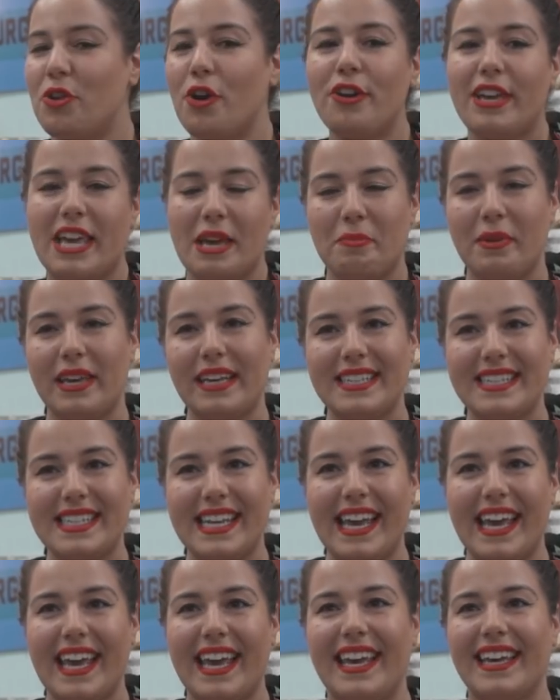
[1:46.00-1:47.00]
No gimmicks
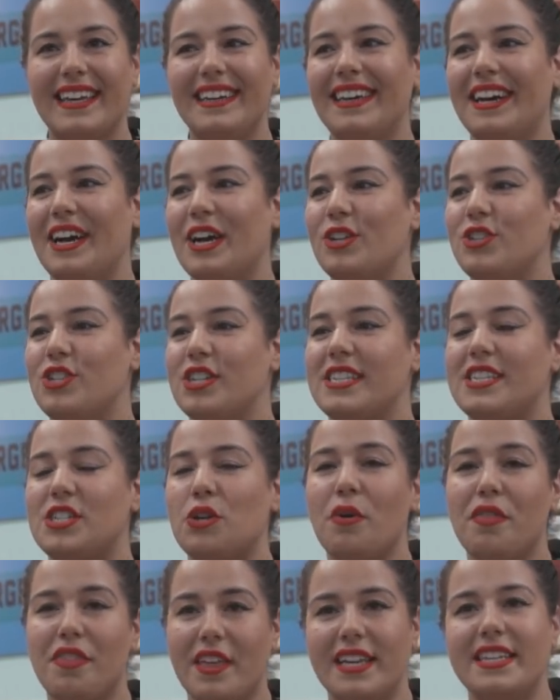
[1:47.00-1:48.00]
here, just
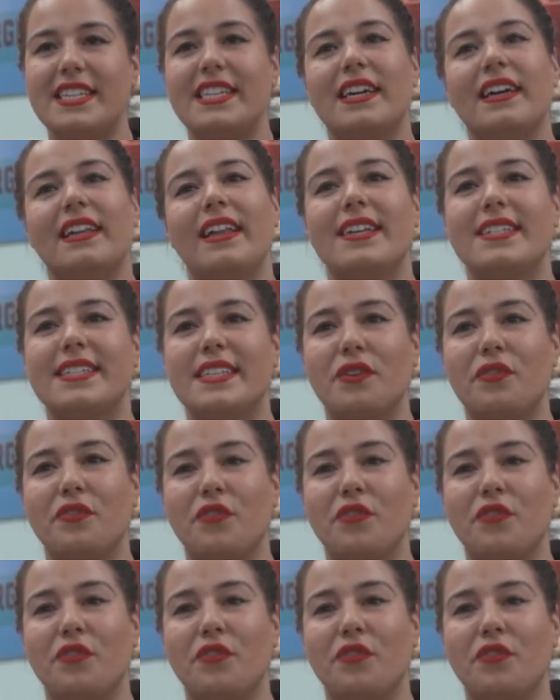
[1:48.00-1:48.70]
authentic, classic